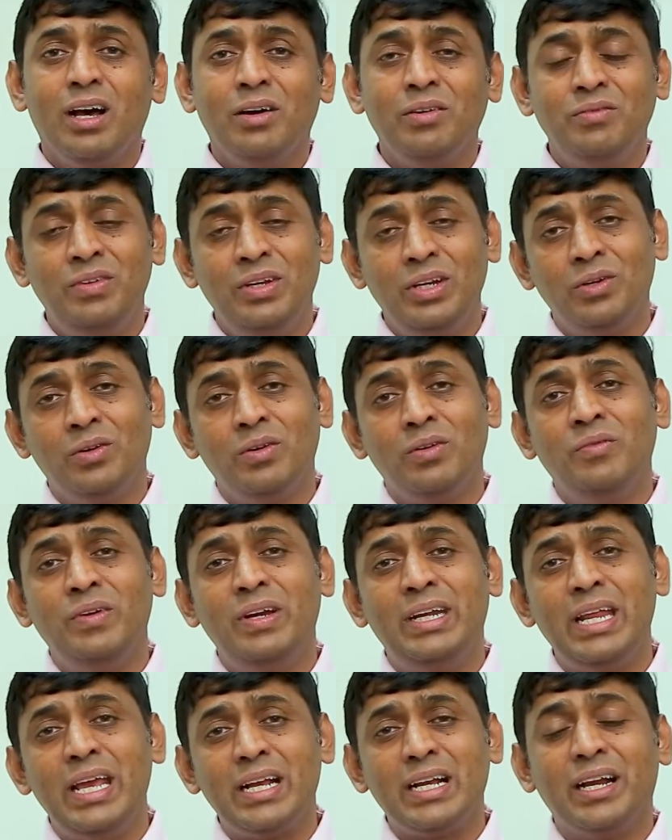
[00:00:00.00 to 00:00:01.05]

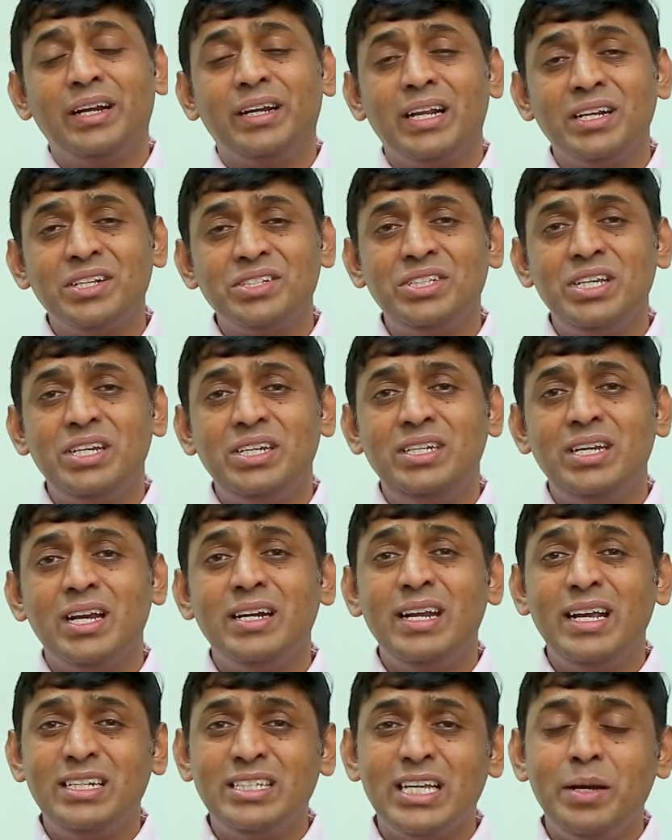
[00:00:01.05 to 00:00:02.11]
We take under anesthesia
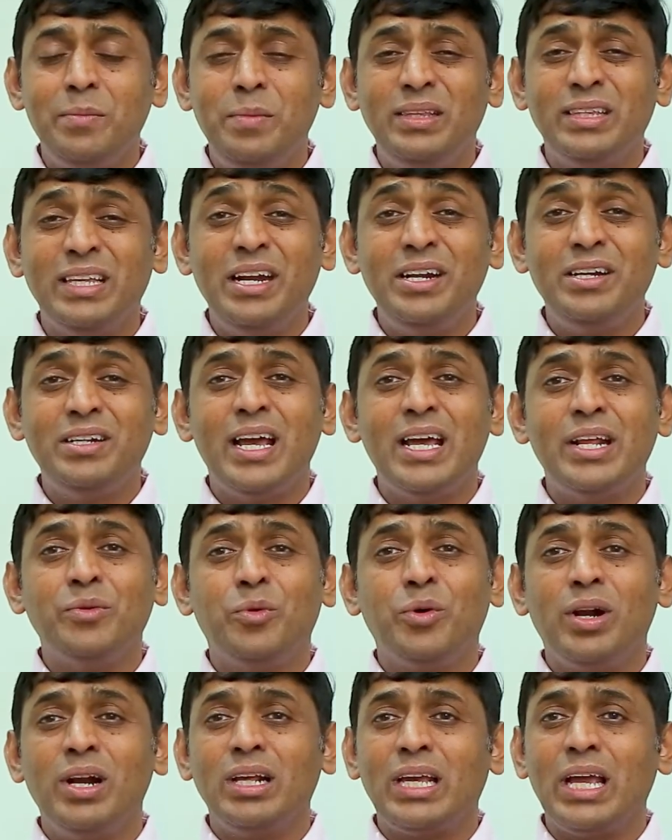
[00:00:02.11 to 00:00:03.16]
and examine the entire
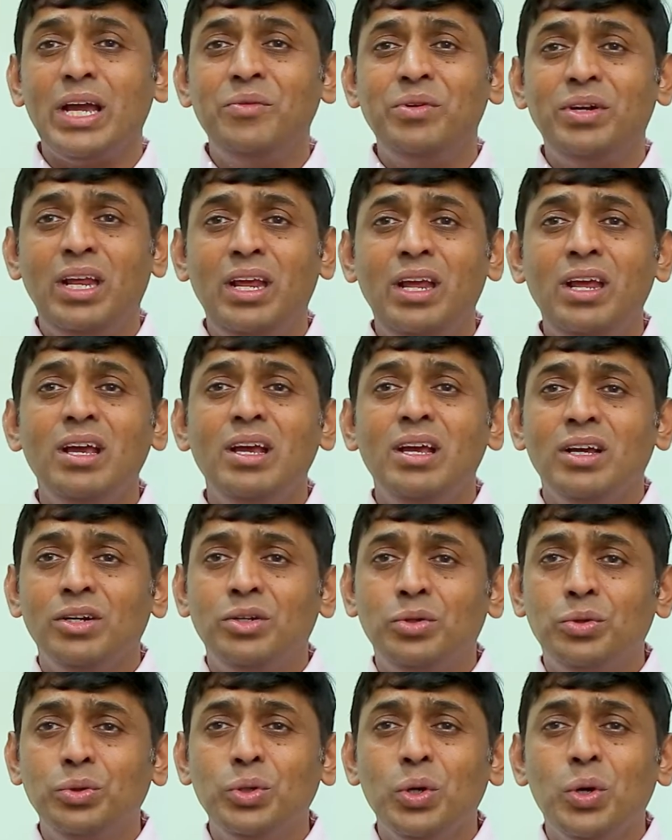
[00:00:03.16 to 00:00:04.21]
oral cavity
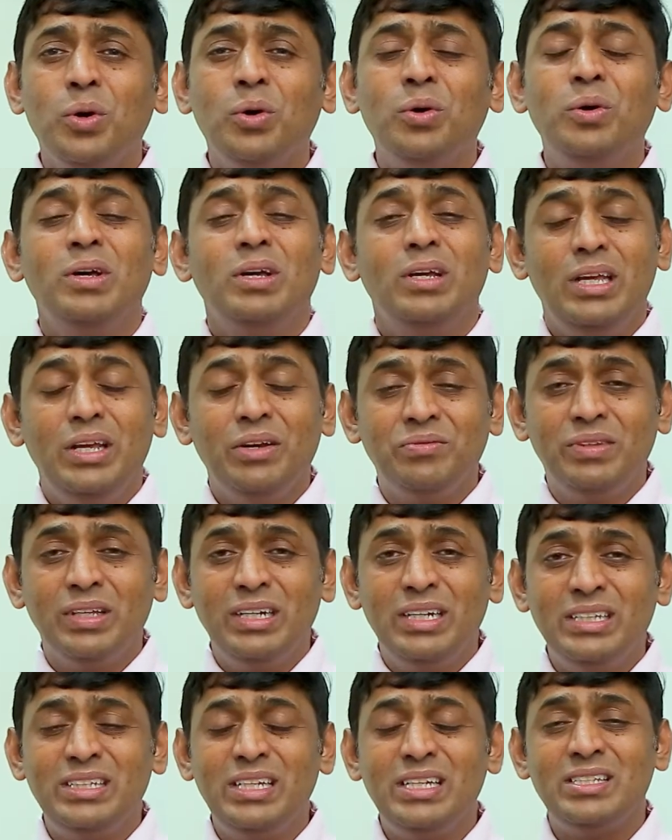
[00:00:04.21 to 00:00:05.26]
to know if the
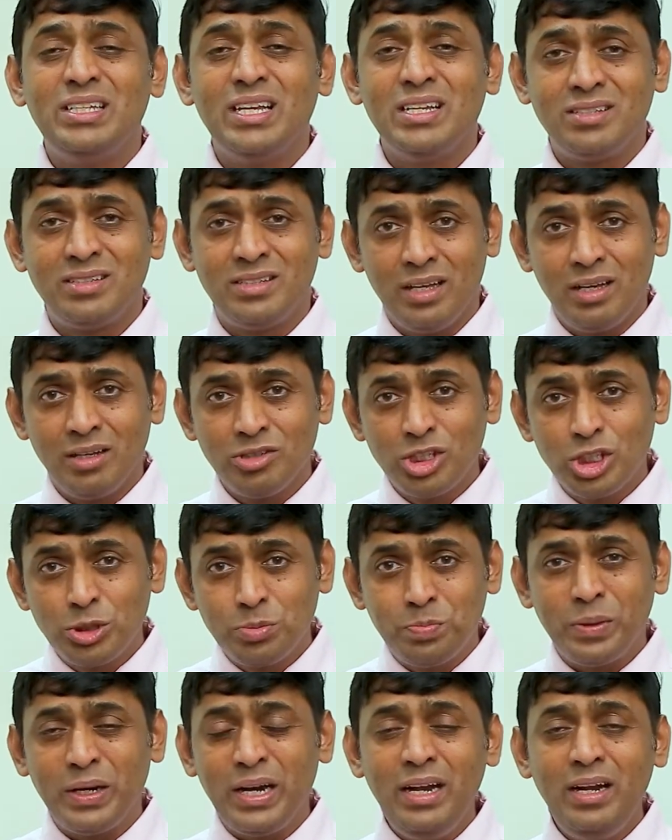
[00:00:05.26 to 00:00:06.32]
disease has
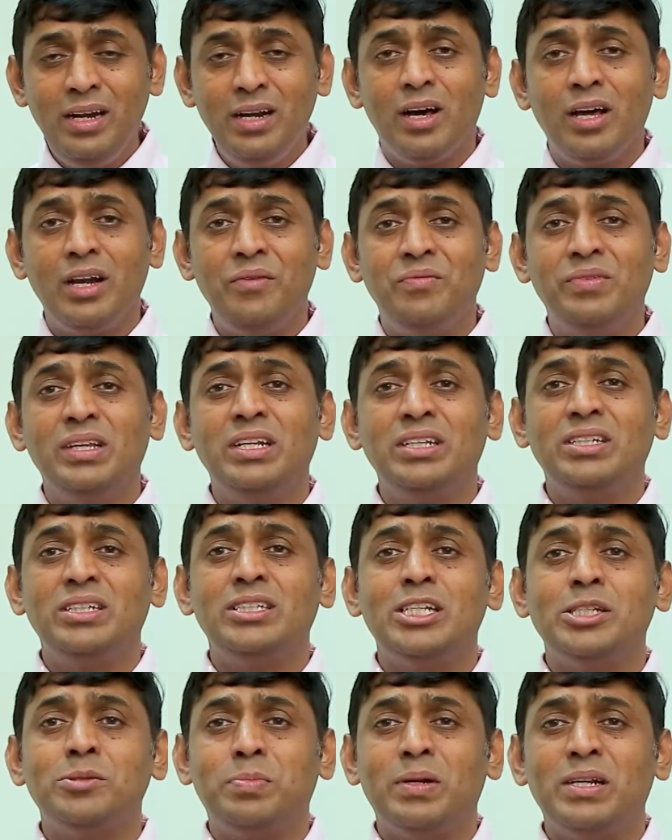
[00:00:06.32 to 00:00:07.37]
spread or if the
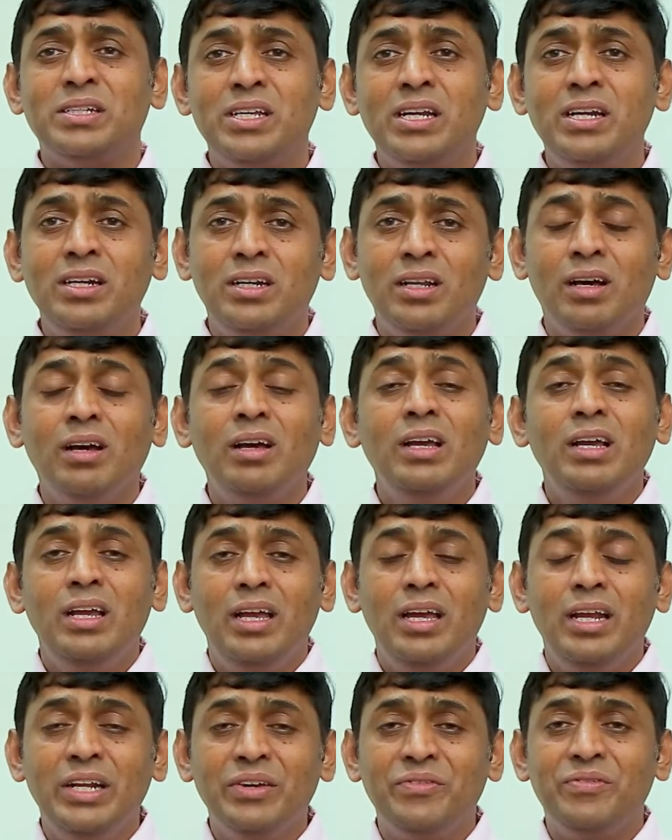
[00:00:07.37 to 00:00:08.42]
disease is present
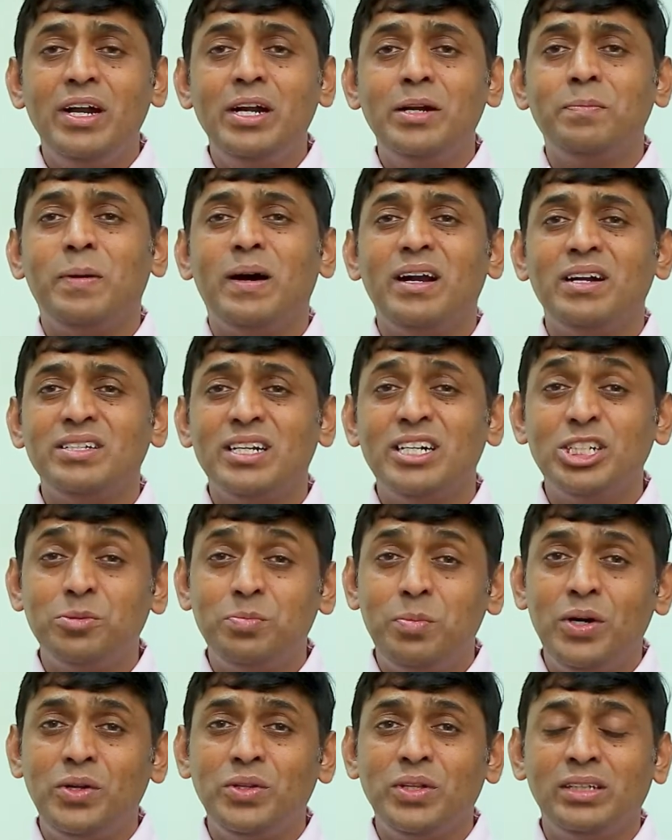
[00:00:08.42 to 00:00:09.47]
in different parts and
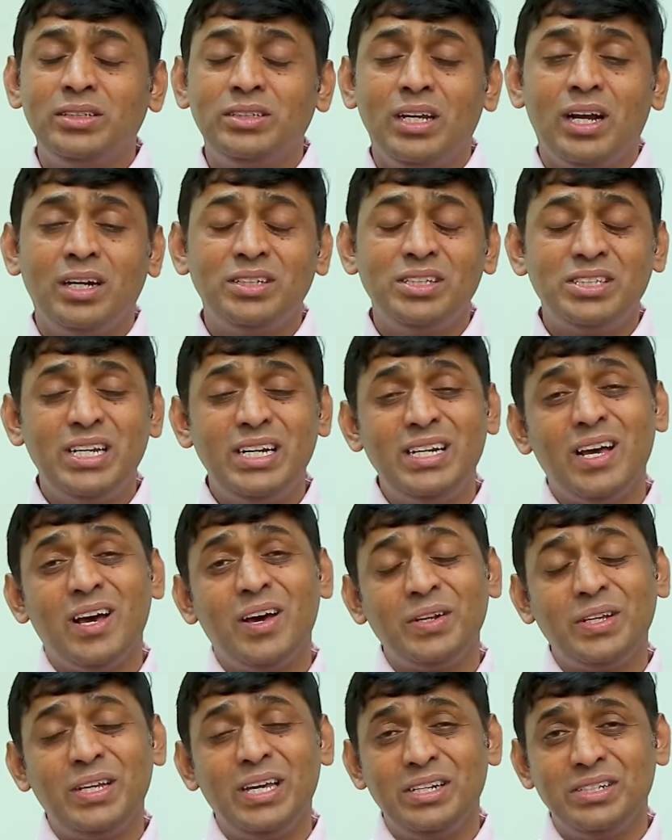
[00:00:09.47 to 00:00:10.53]
spread to the adjacent
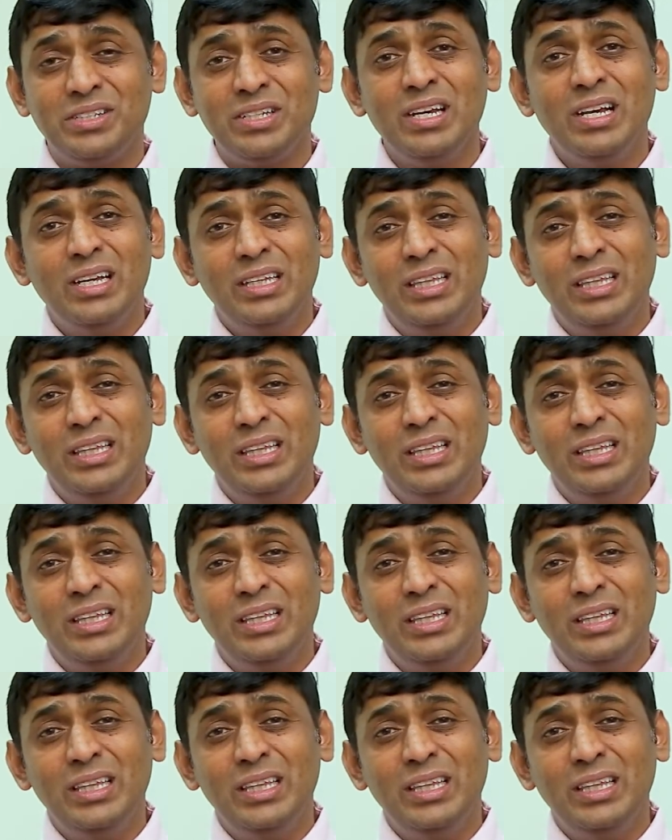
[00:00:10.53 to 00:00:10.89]
organs.